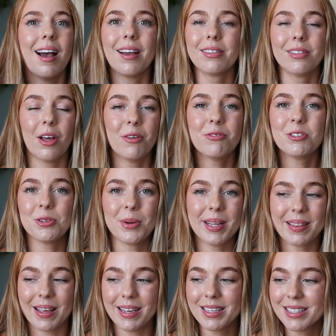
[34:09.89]
I love
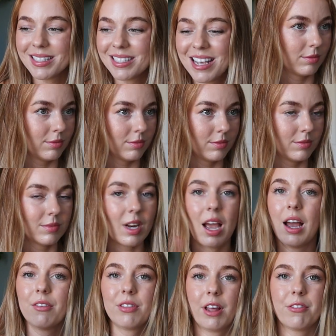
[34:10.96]
doing this.
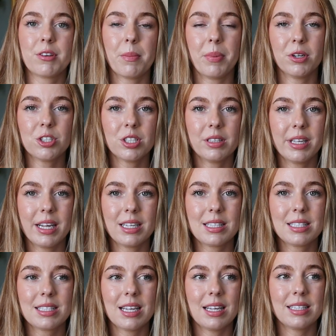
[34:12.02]
I've left a bunch of
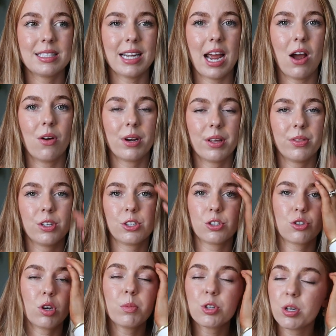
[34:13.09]
links down in the
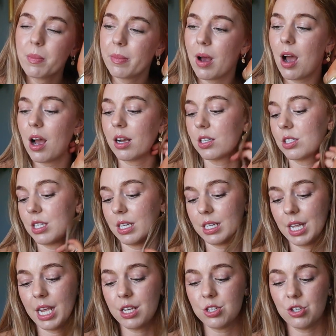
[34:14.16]
description box
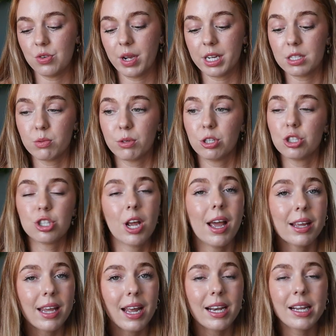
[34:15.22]
in case you guys want to
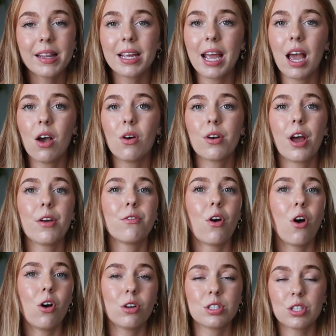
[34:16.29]
check anything out. I've
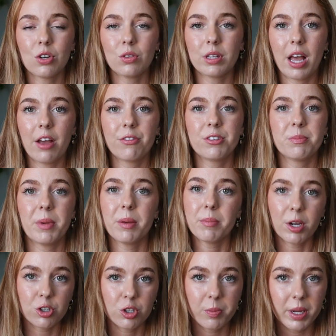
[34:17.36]
also left my
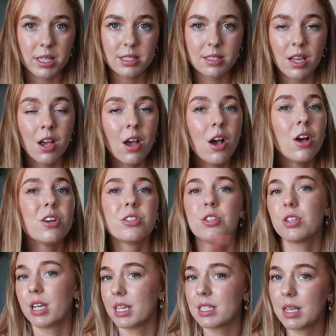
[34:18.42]
measurements
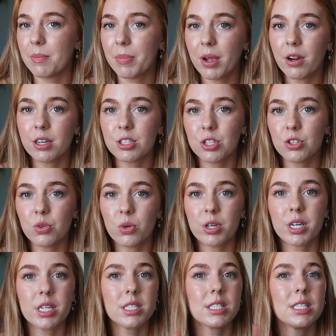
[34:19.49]
so you guys compare it to
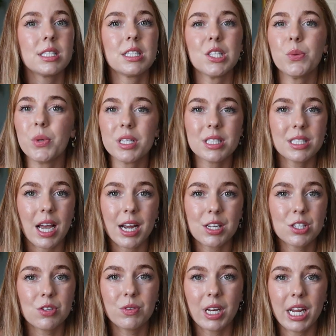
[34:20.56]
yours, see what
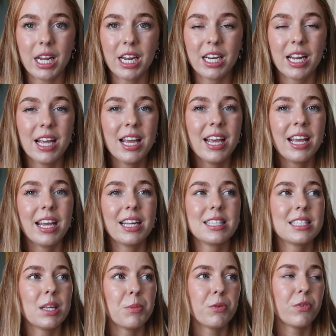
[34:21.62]
size you need
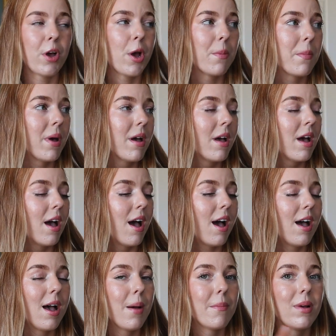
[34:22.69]
in some of them.
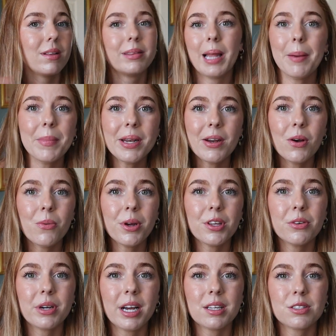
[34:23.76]
Let me know
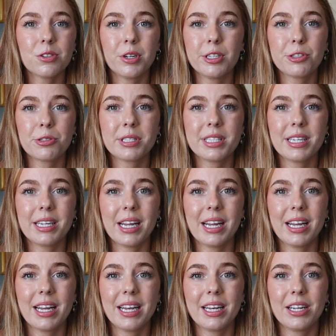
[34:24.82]
what you guys are interested
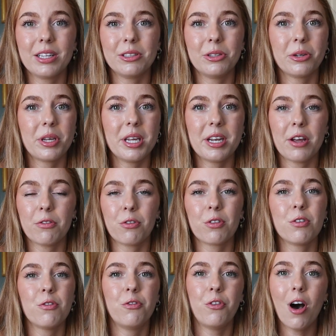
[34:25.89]
in looking at
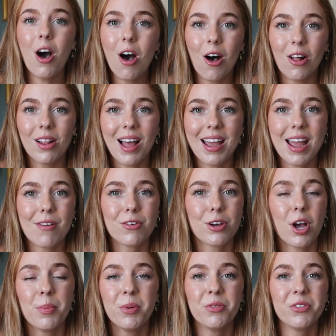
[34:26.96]
for the fall. I have a
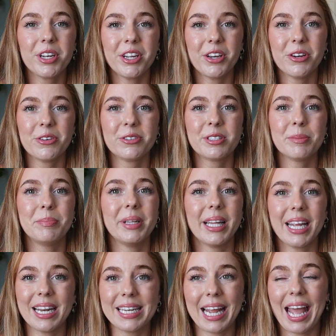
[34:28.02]
couple videos
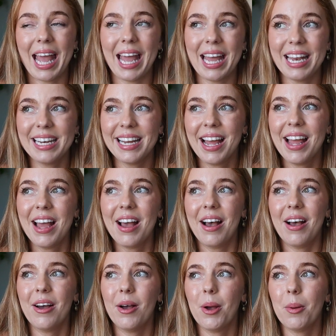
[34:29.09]
planned ahead,
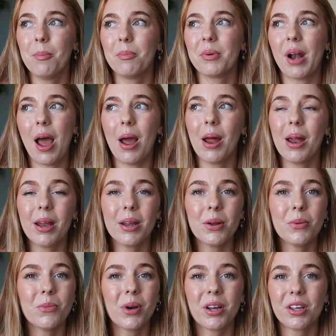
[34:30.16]
but
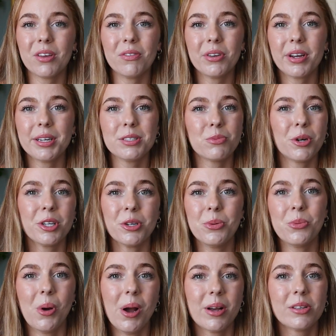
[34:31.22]
I want to give you guys what
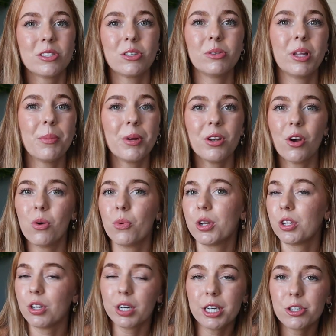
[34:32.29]
you want. So let me know
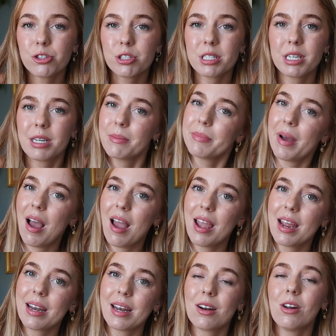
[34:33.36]
what you're interested in
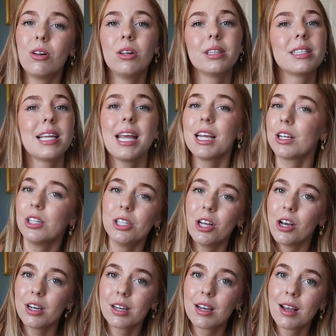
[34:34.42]
buying, and I'll take a
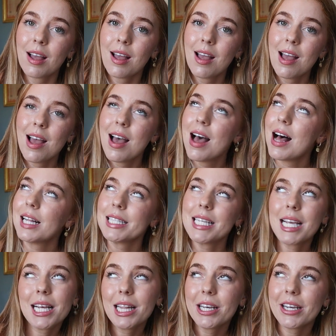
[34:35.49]
look.
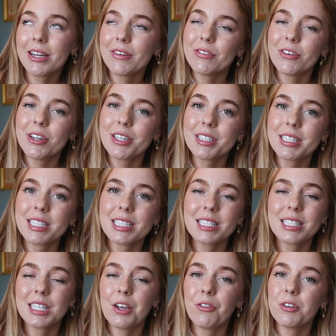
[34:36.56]
Take a look at it
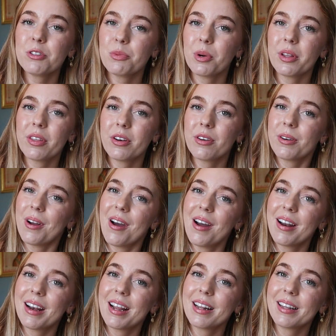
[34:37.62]
first, see if it's worth it or
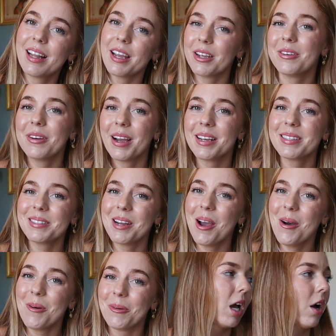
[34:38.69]
not, and let you guys
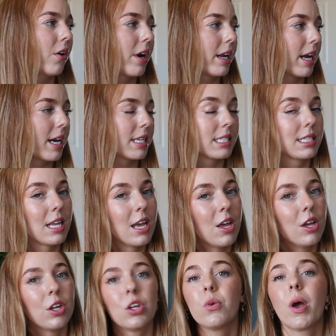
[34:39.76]
know. All right, guys,
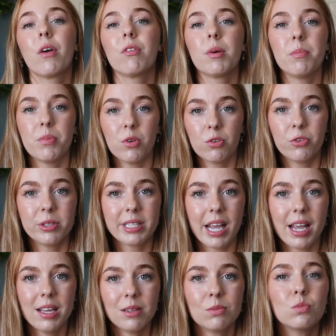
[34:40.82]
you have a beautiful
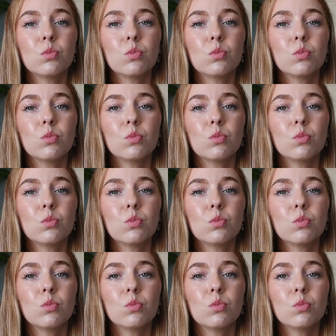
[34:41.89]
day.